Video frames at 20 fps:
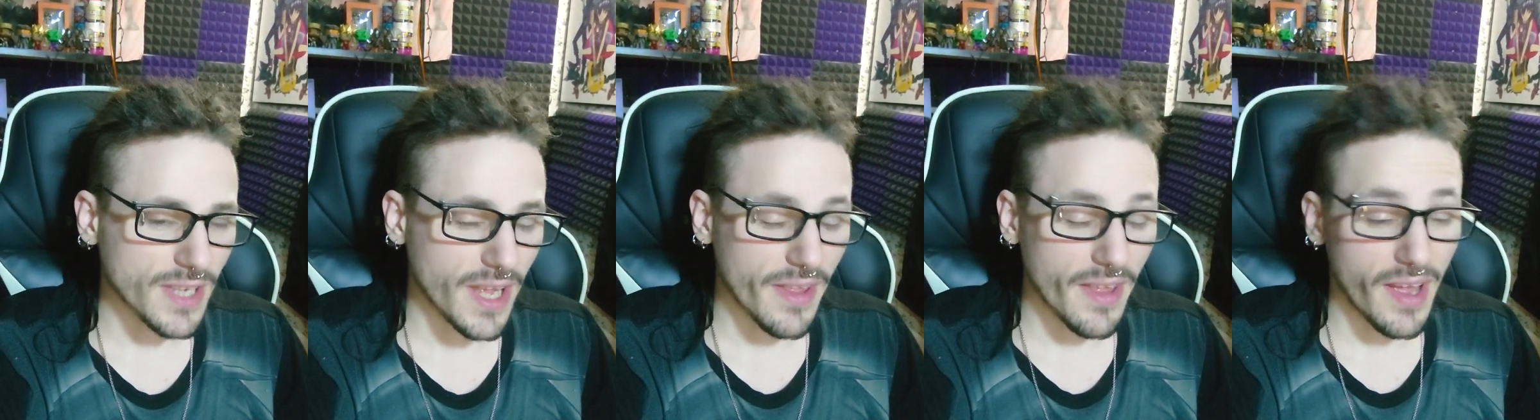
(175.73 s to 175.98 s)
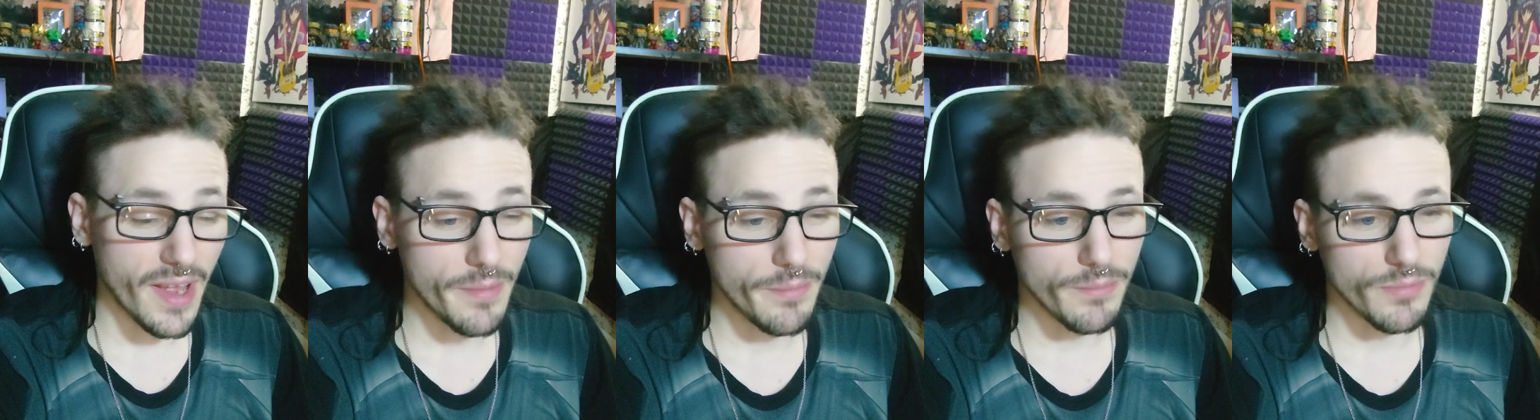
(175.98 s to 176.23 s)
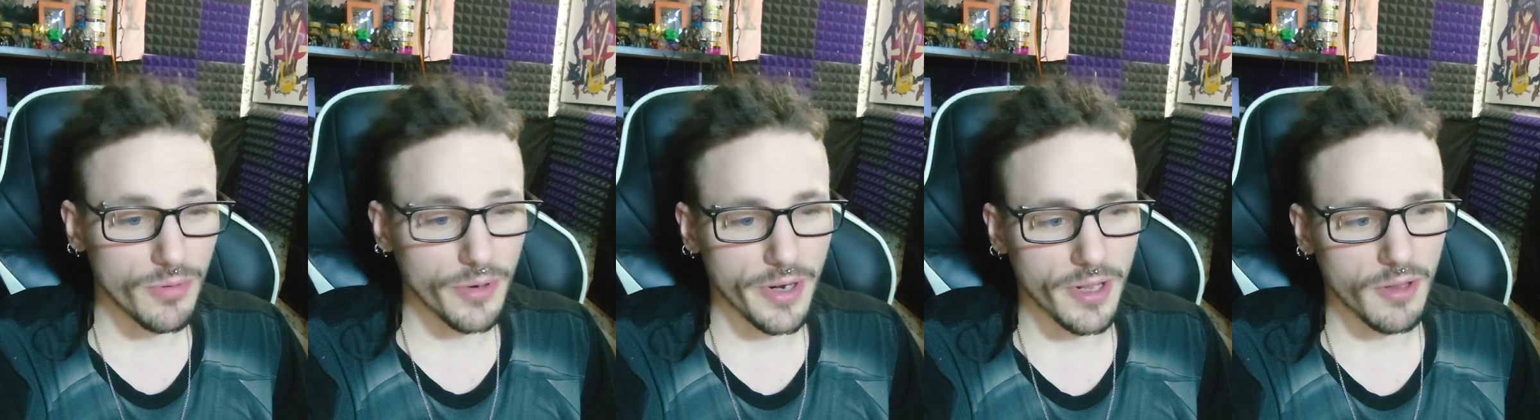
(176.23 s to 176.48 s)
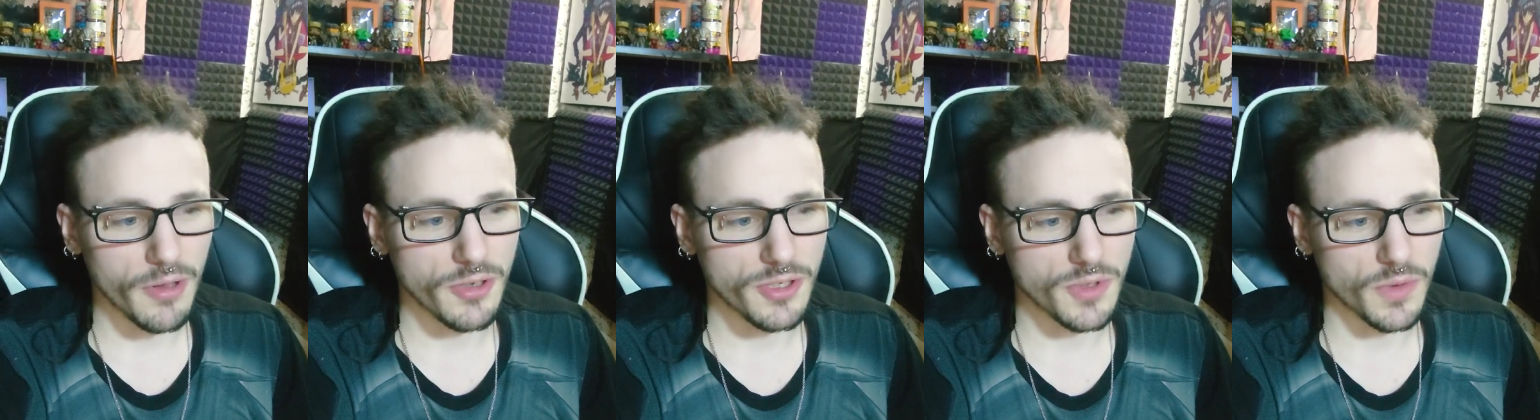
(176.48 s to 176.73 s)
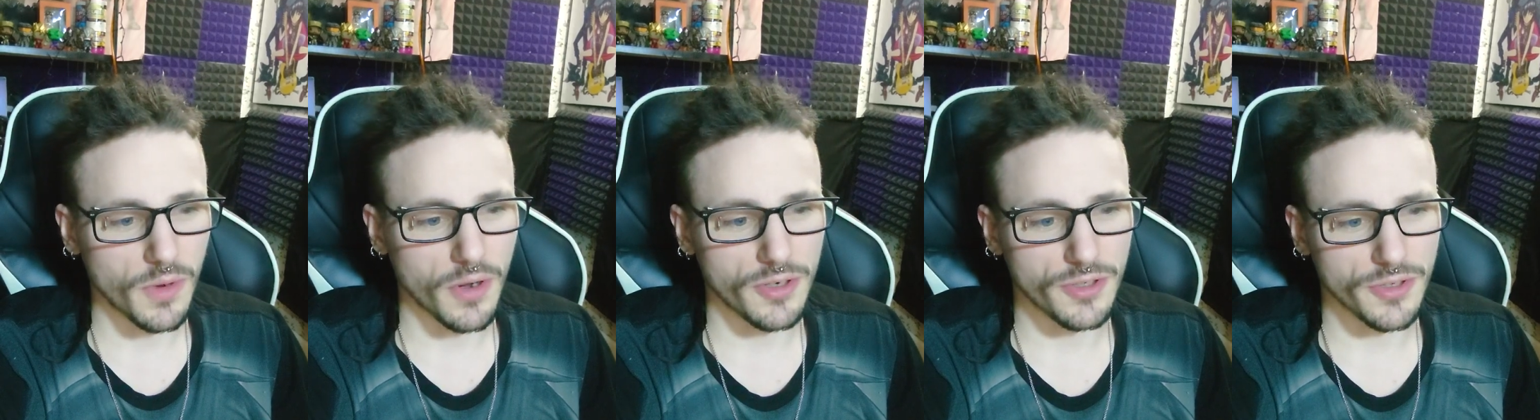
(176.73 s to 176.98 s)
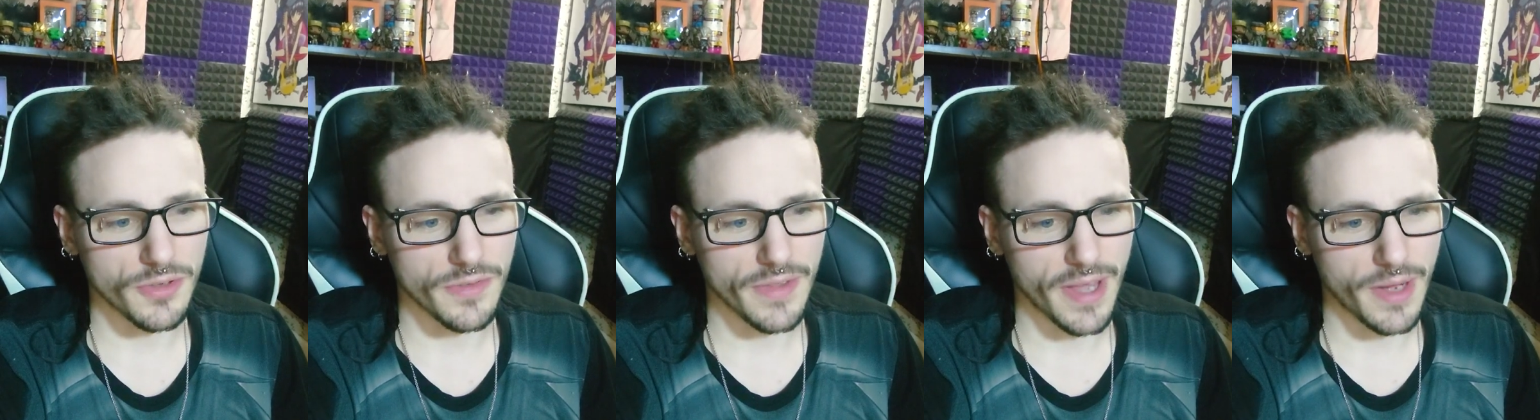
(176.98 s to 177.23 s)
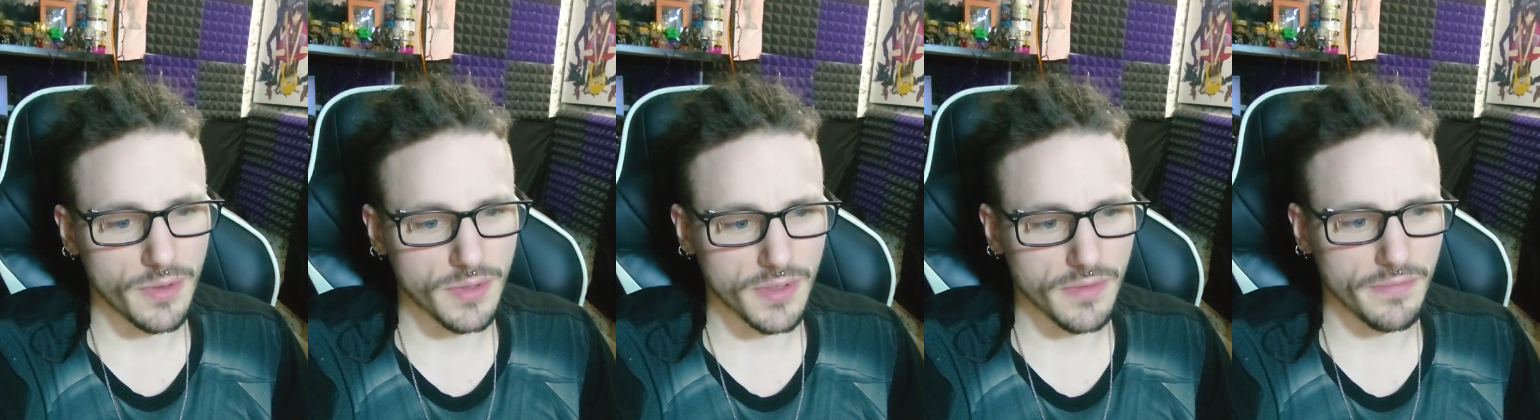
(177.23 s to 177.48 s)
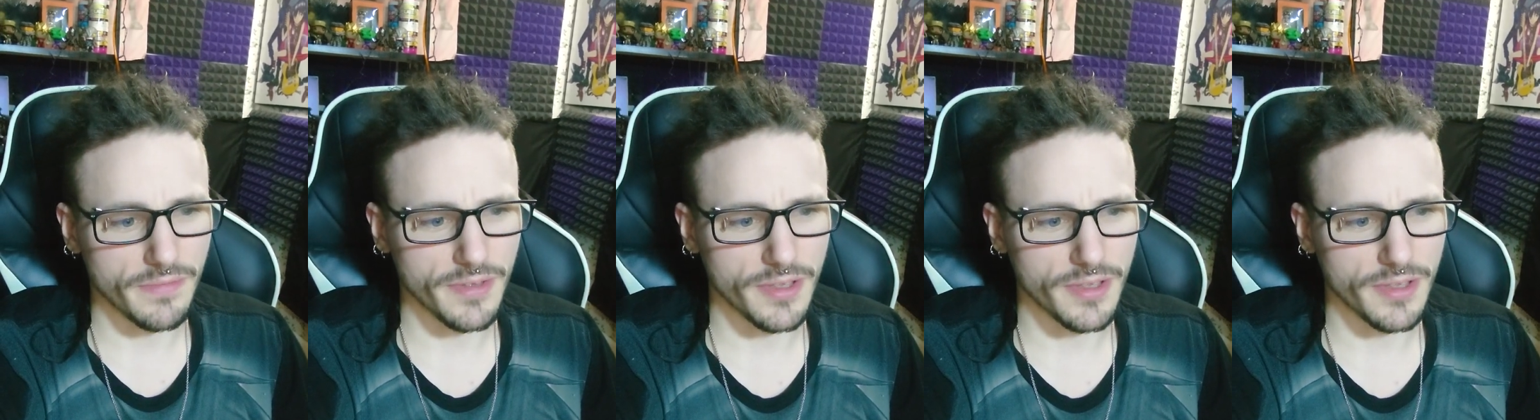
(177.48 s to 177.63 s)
I am pretty close to 100,000